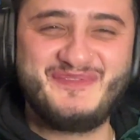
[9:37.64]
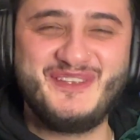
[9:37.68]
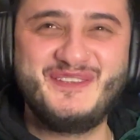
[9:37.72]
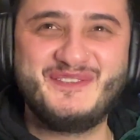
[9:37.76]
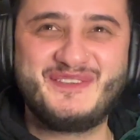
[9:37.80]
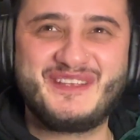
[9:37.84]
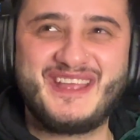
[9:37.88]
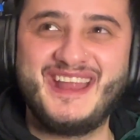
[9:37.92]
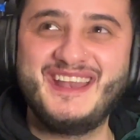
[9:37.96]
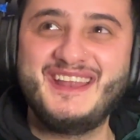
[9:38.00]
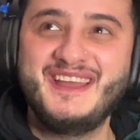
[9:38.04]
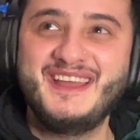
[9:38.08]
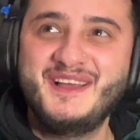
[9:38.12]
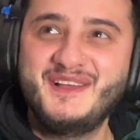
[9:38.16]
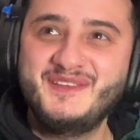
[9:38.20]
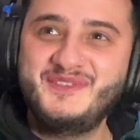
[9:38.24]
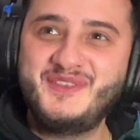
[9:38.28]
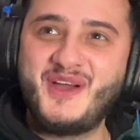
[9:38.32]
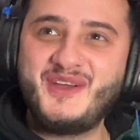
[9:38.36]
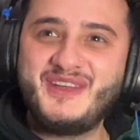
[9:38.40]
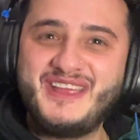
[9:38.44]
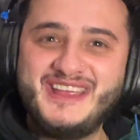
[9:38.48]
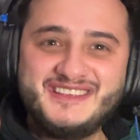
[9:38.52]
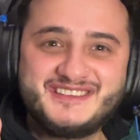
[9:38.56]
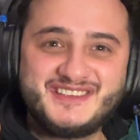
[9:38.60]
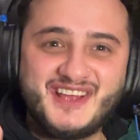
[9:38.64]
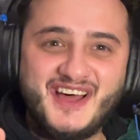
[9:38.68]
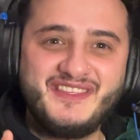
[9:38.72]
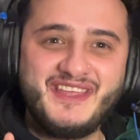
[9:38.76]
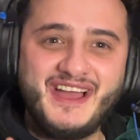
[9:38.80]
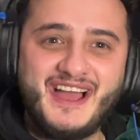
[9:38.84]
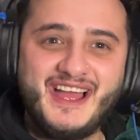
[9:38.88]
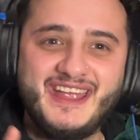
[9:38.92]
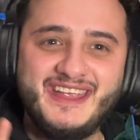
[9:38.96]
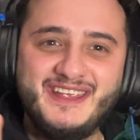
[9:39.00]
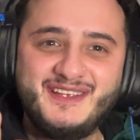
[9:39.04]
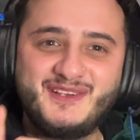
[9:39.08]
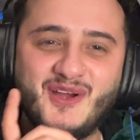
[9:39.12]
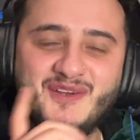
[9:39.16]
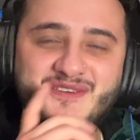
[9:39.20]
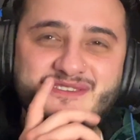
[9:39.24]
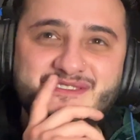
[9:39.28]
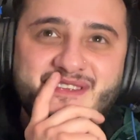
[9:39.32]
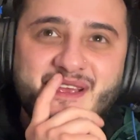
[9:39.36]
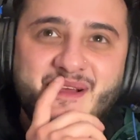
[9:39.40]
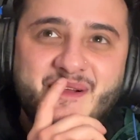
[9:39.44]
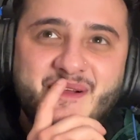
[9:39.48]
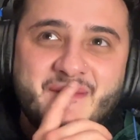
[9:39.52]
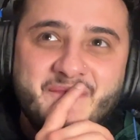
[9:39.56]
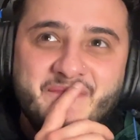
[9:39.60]
for you, Kate. No, he's like that.
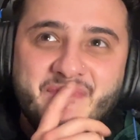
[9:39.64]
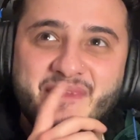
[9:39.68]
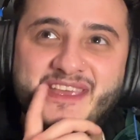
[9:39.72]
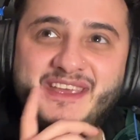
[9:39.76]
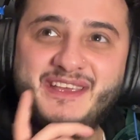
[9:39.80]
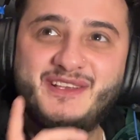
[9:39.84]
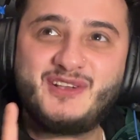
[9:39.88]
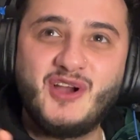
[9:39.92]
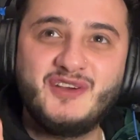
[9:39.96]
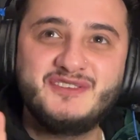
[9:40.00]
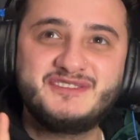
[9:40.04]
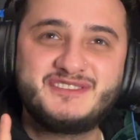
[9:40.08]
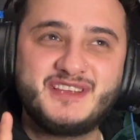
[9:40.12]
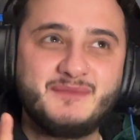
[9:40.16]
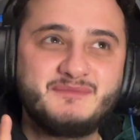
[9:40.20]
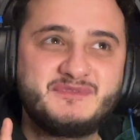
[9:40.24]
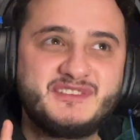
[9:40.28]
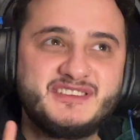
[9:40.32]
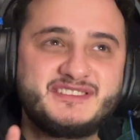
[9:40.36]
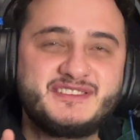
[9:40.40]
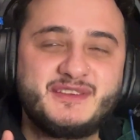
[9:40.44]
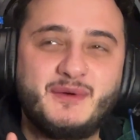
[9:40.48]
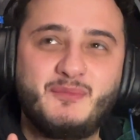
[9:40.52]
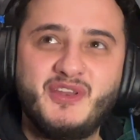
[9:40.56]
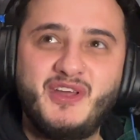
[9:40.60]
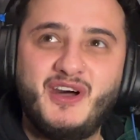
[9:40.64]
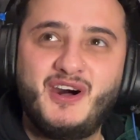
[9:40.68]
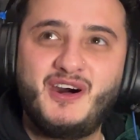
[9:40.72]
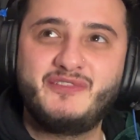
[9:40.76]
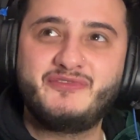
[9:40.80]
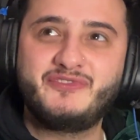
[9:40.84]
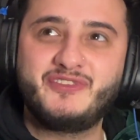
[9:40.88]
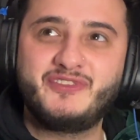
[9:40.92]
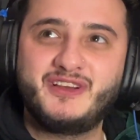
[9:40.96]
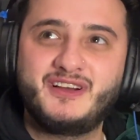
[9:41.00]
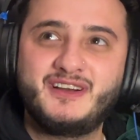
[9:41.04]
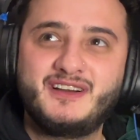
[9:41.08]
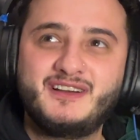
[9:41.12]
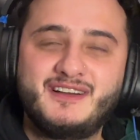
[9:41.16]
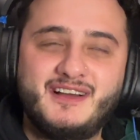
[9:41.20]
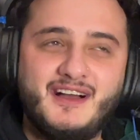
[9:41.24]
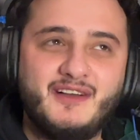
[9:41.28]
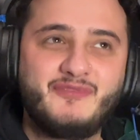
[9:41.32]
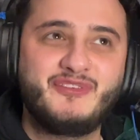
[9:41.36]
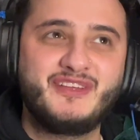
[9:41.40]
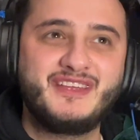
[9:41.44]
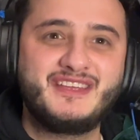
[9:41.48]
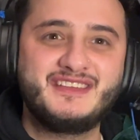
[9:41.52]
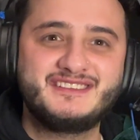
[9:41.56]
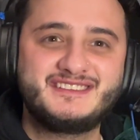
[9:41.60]
He goes up to someone after, I
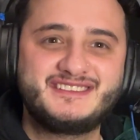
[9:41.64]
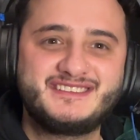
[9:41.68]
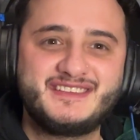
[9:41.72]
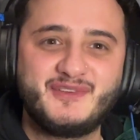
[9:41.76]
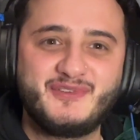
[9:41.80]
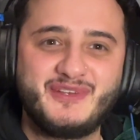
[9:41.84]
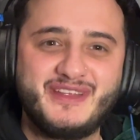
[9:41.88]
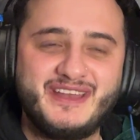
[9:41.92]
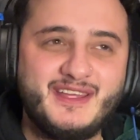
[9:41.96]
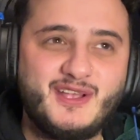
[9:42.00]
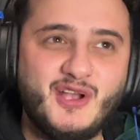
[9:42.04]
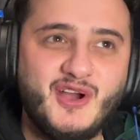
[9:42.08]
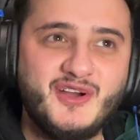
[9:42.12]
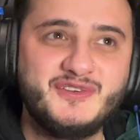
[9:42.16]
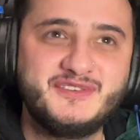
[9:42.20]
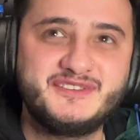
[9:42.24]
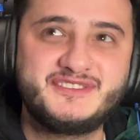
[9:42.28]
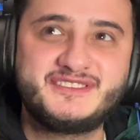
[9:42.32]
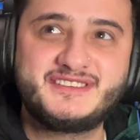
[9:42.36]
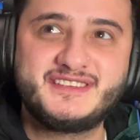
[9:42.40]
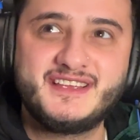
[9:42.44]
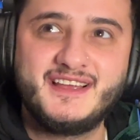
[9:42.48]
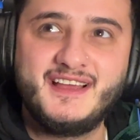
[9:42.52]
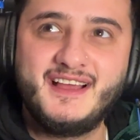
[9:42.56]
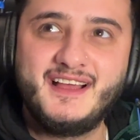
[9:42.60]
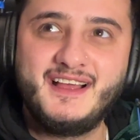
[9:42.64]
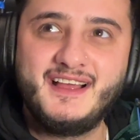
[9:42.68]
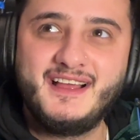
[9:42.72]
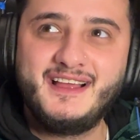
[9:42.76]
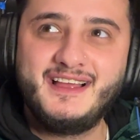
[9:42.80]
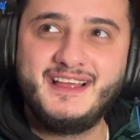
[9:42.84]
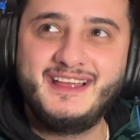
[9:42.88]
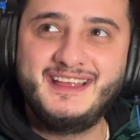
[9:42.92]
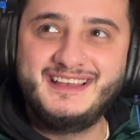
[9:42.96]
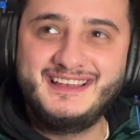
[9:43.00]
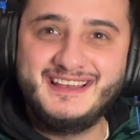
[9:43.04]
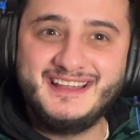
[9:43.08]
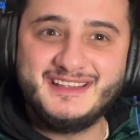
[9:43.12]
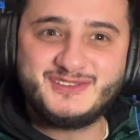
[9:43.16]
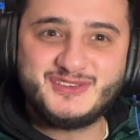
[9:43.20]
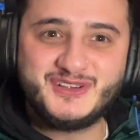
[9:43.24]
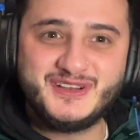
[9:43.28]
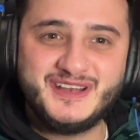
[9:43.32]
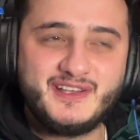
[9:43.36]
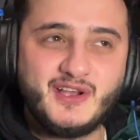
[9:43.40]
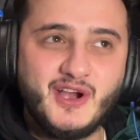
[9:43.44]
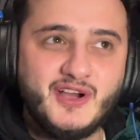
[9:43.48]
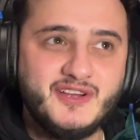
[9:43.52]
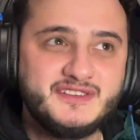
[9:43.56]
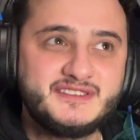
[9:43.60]
think it's Cirie, and he
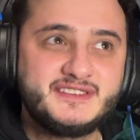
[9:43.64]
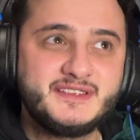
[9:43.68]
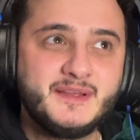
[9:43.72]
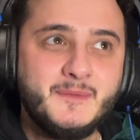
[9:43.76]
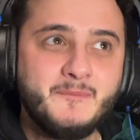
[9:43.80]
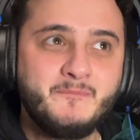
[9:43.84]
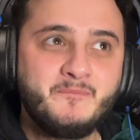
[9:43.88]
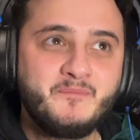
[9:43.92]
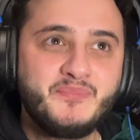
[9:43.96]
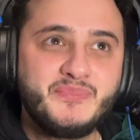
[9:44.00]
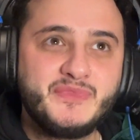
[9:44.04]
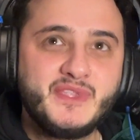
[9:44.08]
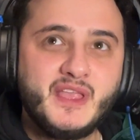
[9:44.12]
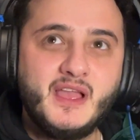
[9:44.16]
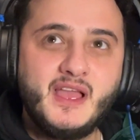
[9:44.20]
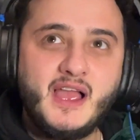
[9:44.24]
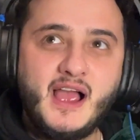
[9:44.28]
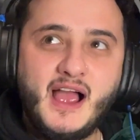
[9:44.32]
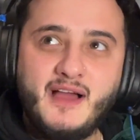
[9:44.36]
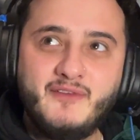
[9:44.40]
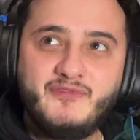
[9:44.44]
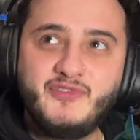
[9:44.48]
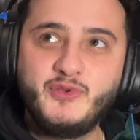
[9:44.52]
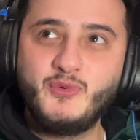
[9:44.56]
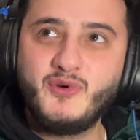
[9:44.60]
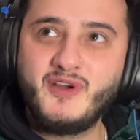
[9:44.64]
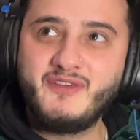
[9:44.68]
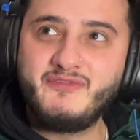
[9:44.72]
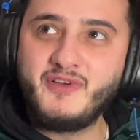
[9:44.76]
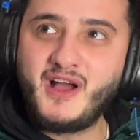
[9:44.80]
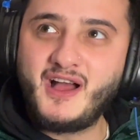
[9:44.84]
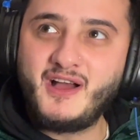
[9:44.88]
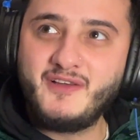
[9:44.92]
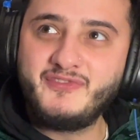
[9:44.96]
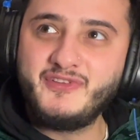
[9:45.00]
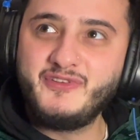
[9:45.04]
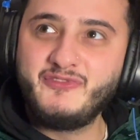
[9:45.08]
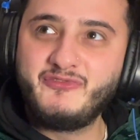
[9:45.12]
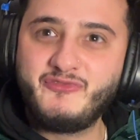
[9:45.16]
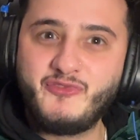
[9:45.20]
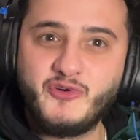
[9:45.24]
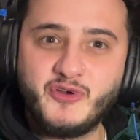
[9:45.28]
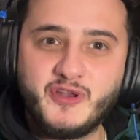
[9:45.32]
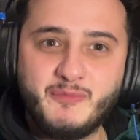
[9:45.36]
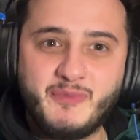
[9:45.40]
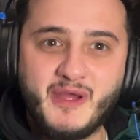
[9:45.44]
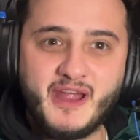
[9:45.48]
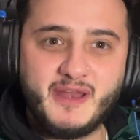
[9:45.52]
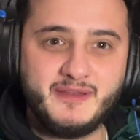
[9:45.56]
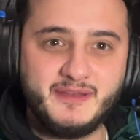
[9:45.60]
literally goes, have you thought
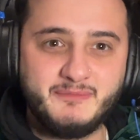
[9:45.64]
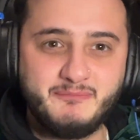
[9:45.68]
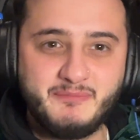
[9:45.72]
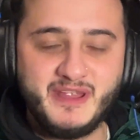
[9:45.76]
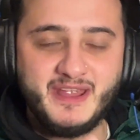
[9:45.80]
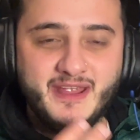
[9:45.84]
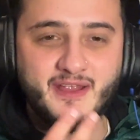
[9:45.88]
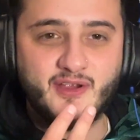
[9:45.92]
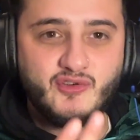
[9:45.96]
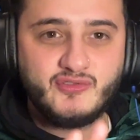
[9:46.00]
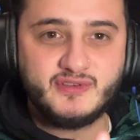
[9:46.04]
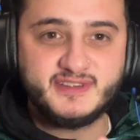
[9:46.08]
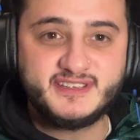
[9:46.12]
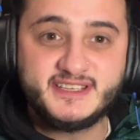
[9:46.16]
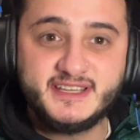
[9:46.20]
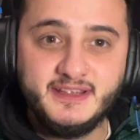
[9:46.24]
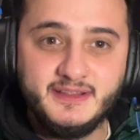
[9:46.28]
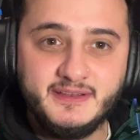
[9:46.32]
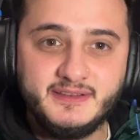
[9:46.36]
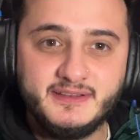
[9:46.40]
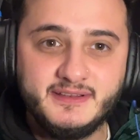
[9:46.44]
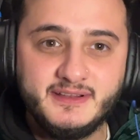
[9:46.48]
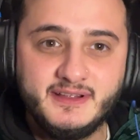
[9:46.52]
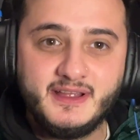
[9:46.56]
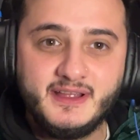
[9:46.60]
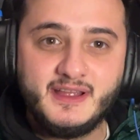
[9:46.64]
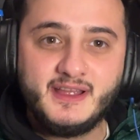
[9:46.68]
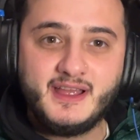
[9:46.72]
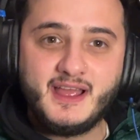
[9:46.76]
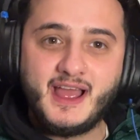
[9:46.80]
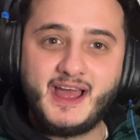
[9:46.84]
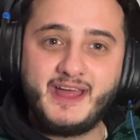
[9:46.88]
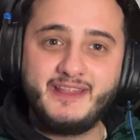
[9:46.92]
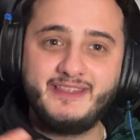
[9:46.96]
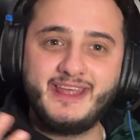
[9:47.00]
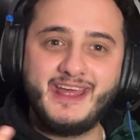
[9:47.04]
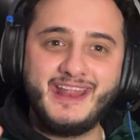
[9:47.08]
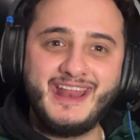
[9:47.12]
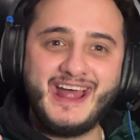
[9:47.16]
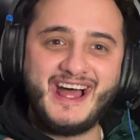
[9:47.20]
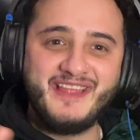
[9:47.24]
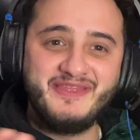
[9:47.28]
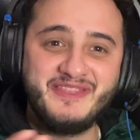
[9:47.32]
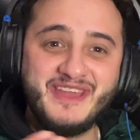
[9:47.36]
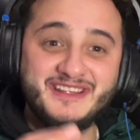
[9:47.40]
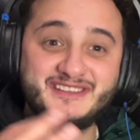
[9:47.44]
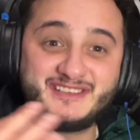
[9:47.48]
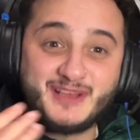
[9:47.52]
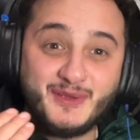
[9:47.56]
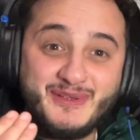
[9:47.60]
about it being Christian? And
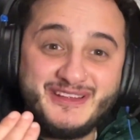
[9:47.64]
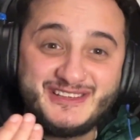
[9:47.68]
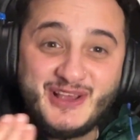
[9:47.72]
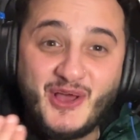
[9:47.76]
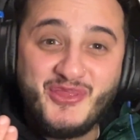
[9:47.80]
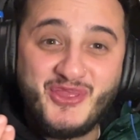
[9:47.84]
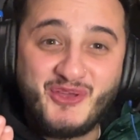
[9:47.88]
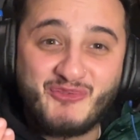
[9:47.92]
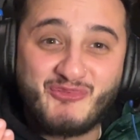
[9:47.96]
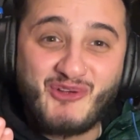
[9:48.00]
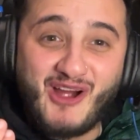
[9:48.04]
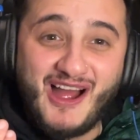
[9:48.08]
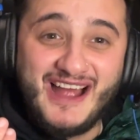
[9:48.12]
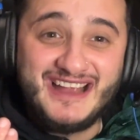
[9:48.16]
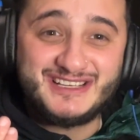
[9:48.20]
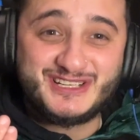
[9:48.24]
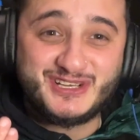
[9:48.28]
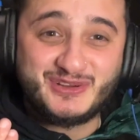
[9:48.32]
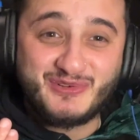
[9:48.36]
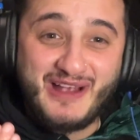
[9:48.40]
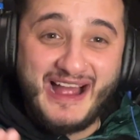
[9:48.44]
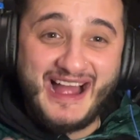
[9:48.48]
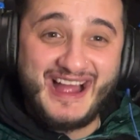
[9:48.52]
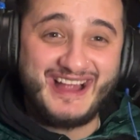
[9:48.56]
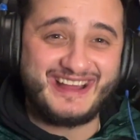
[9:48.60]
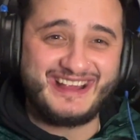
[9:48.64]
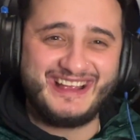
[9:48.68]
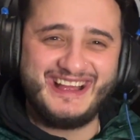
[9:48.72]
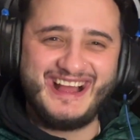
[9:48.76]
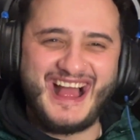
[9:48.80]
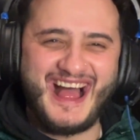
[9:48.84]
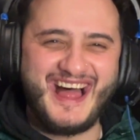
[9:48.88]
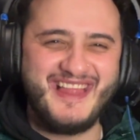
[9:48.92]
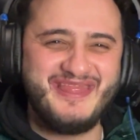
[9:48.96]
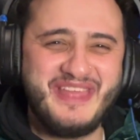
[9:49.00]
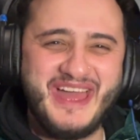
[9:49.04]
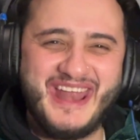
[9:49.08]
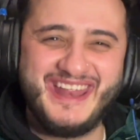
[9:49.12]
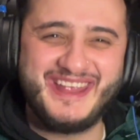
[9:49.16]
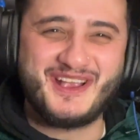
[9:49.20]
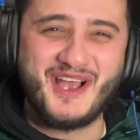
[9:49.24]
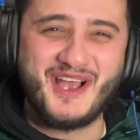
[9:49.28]
then so he's on the right track. And then he